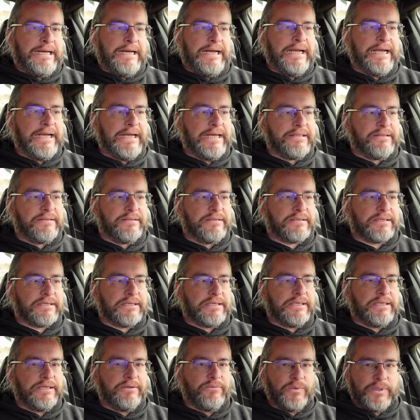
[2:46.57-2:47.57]
And
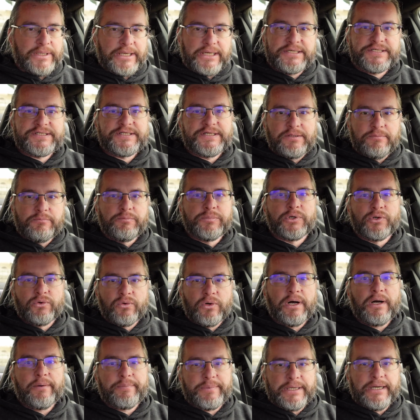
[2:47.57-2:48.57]
when I say blew
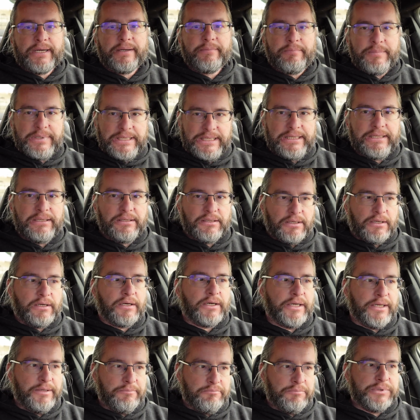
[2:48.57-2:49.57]
up, I mean
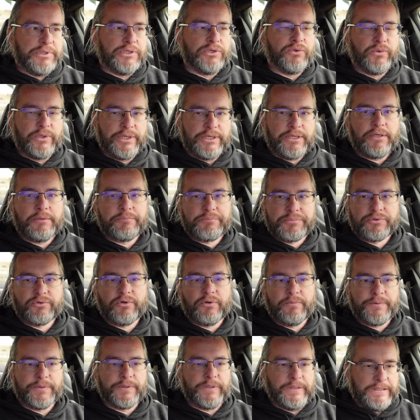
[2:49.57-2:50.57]
I blew it up
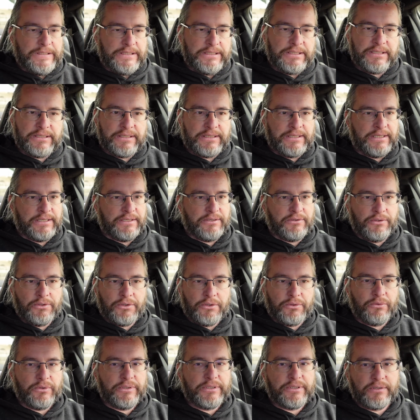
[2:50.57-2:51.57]
properly. It had a
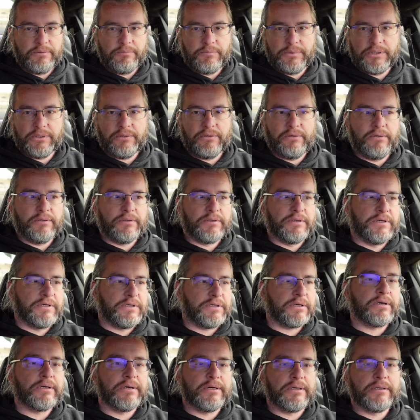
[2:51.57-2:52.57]
hole in the block.
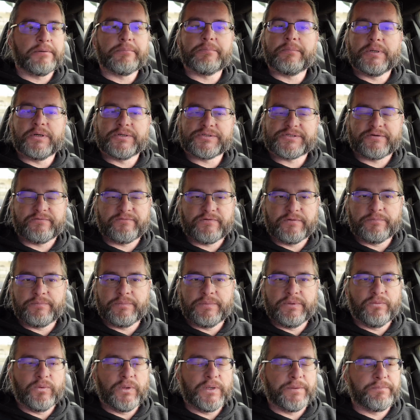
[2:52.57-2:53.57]
Most of the
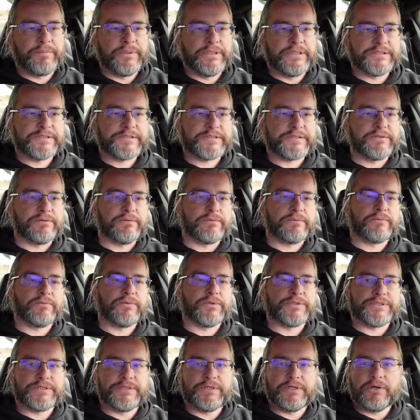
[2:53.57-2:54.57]
one piston
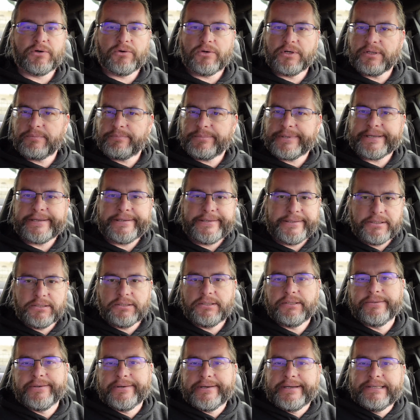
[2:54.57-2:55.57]
was in the oil pan,
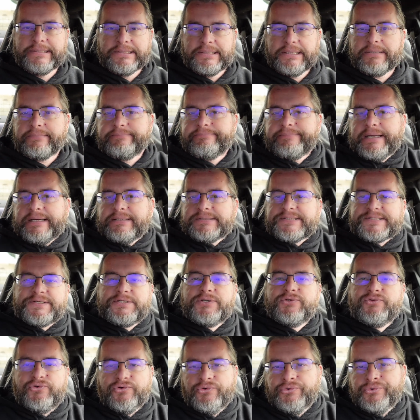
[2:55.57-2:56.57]
you know, as
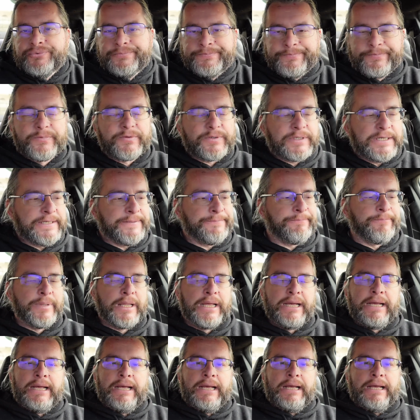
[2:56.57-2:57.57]
you do, right?
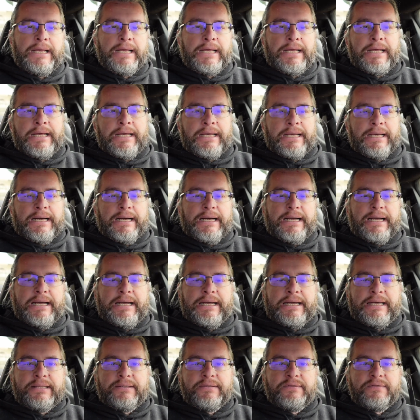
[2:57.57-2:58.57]

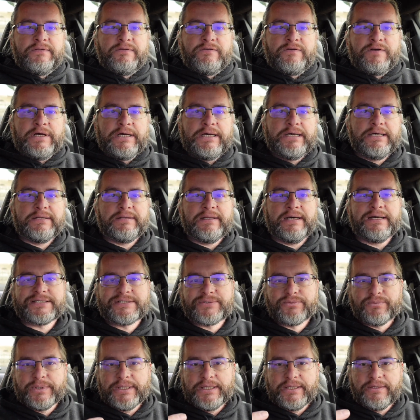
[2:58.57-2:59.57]
And
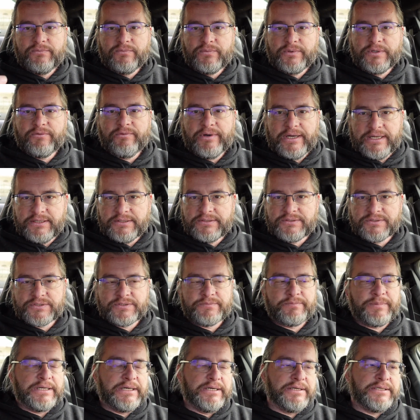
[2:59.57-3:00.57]
that's when we ran into
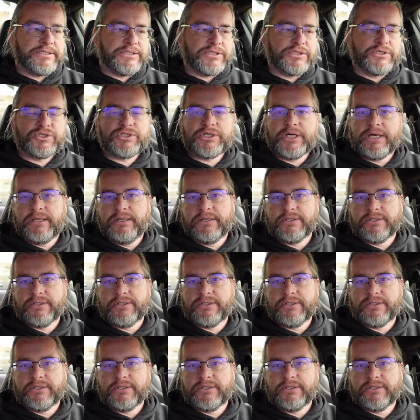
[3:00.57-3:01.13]
supply chain